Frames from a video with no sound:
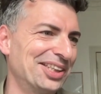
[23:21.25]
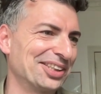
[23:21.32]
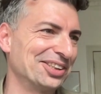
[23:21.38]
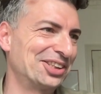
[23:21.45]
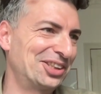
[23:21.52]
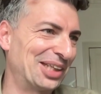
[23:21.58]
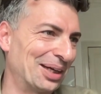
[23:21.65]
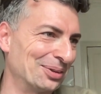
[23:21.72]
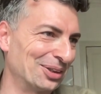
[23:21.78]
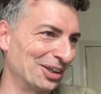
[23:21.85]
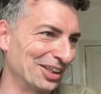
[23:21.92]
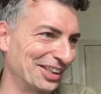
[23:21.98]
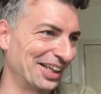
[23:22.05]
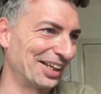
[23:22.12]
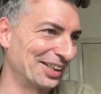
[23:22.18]
Glitchtown
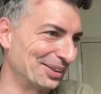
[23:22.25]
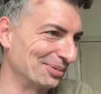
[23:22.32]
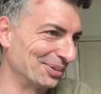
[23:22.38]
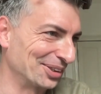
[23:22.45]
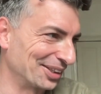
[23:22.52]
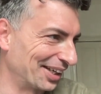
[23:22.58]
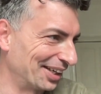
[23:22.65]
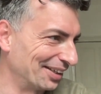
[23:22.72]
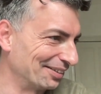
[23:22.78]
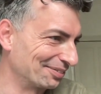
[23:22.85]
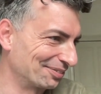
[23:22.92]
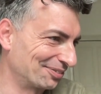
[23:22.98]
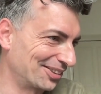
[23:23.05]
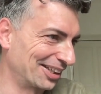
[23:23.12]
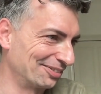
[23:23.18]
Arcade with a
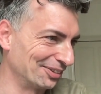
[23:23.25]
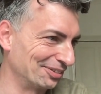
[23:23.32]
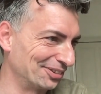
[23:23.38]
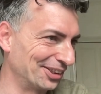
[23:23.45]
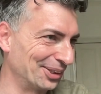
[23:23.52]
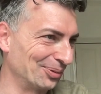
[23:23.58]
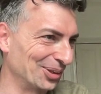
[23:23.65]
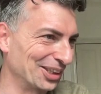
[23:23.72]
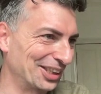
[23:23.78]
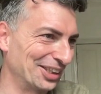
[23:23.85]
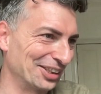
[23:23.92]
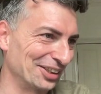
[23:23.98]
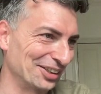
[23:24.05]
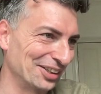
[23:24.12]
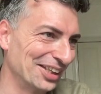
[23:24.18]
kind of a funny work
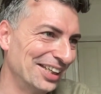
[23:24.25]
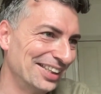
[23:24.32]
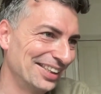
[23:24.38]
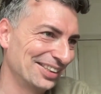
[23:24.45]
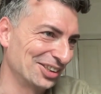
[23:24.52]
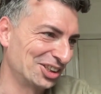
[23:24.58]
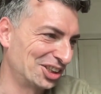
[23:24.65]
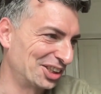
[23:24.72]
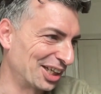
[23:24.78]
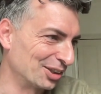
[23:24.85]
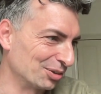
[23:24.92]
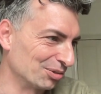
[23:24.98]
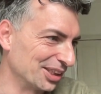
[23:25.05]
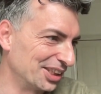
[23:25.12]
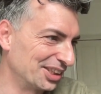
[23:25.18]
here.
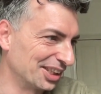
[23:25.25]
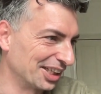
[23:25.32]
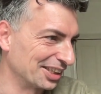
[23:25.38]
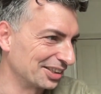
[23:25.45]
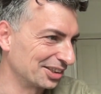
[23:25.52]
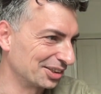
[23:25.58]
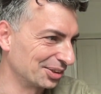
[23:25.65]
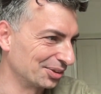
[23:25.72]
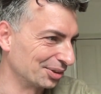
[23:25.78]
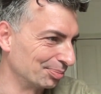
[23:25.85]
Glitchtown Reset. So the